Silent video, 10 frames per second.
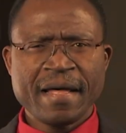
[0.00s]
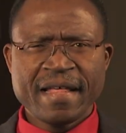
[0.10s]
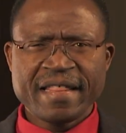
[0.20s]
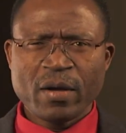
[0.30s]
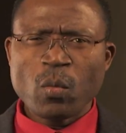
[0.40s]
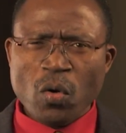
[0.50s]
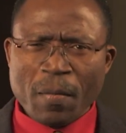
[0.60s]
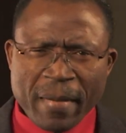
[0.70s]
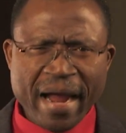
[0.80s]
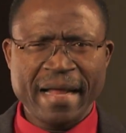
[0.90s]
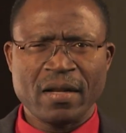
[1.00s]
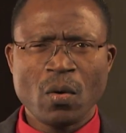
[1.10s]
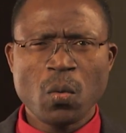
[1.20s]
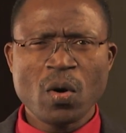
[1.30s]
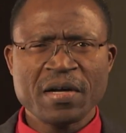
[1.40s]
The woman
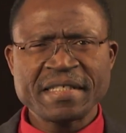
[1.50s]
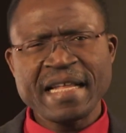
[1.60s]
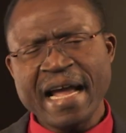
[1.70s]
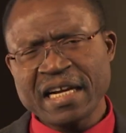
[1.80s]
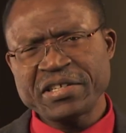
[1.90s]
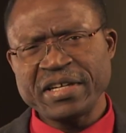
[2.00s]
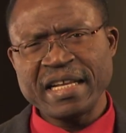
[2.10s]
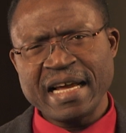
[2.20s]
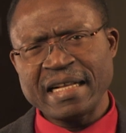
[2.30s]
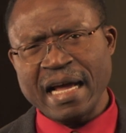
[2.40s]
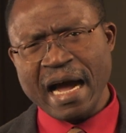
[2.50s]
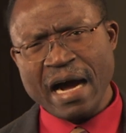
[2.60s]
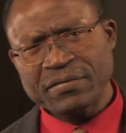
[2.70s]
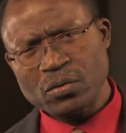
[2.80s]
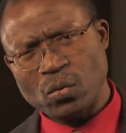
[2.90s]
was then created
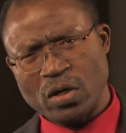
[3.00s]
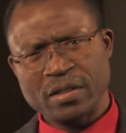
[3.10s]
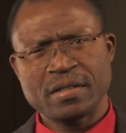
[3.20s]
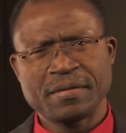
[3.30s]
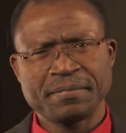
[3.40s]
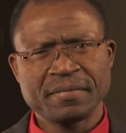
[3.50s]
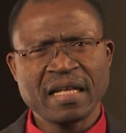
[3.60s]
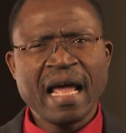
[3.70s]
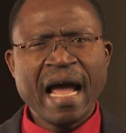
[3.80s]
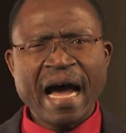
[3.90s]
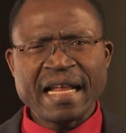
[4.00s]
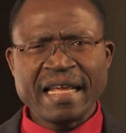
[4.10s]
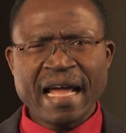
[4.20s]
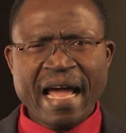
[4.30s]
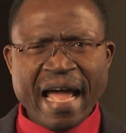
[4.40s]
afterwards. At
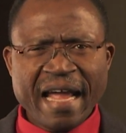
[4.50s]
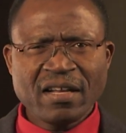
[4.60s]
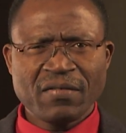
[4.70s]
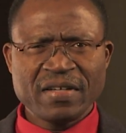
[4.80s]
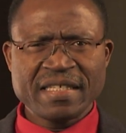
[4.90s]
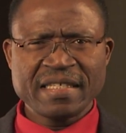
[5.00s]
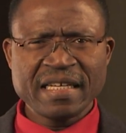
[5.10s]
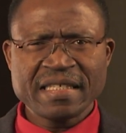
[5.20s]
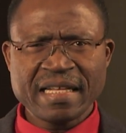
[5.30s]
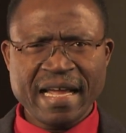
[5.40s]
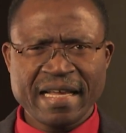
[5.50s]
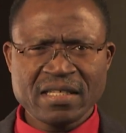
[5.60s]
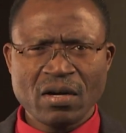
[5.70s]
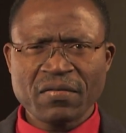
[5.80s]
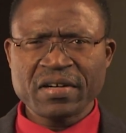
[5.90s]
the end of the 6
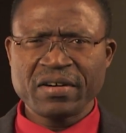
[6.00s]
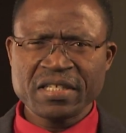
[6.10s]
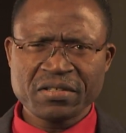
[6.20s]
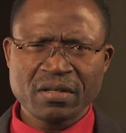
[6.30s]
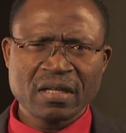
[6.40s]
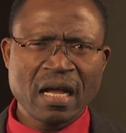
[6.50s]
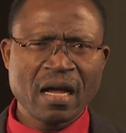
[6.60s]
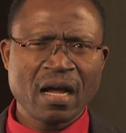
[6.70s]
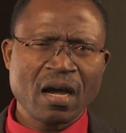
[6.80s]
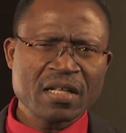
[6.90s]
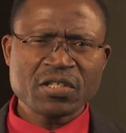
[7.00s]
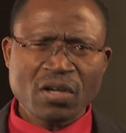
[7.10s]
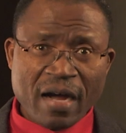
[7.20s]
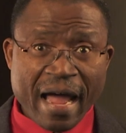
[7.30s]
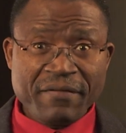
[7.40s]
days of creation, God
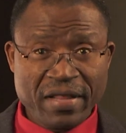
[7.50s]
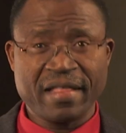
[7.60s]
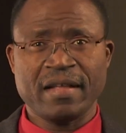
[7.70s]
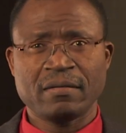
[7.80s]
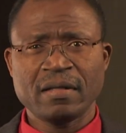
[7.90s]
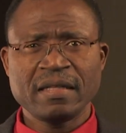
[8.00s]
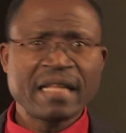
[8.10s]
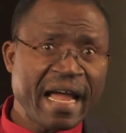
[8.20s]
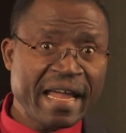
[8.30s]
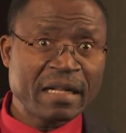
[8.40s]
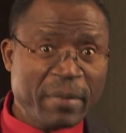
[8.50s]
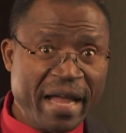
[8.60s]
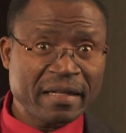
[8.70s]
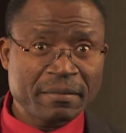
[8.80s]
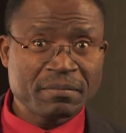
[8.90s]
saw everything that he had
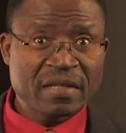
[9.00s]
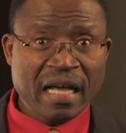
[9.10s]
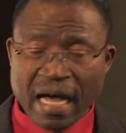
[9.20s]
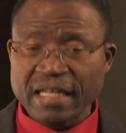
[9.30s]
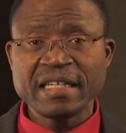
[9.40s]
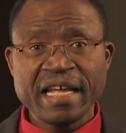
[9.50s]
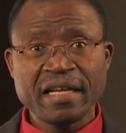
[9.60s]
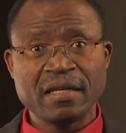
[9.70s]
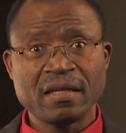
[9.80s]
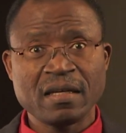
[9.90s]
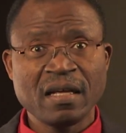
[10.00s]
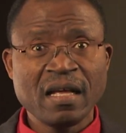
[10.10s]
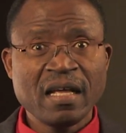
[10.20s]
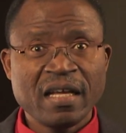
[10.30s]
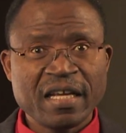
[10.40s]
made, and indeed,
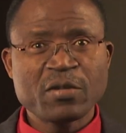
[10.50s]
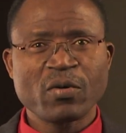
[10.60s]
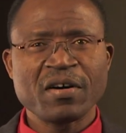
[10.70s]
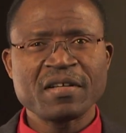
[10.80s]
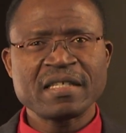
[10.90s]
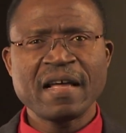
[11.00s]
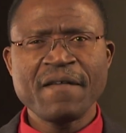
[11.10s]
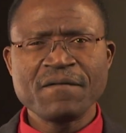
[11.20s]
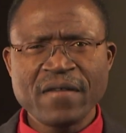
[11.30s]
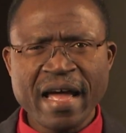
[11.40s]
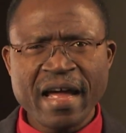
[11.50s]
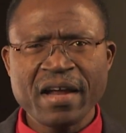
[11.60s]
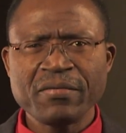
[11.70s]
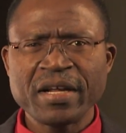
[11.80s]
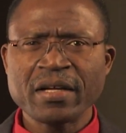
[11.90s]
it was
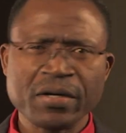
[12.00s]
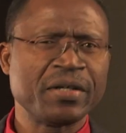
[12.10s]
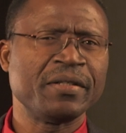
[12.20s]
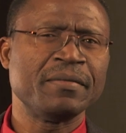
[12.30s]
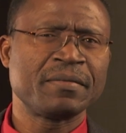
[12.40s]
very good.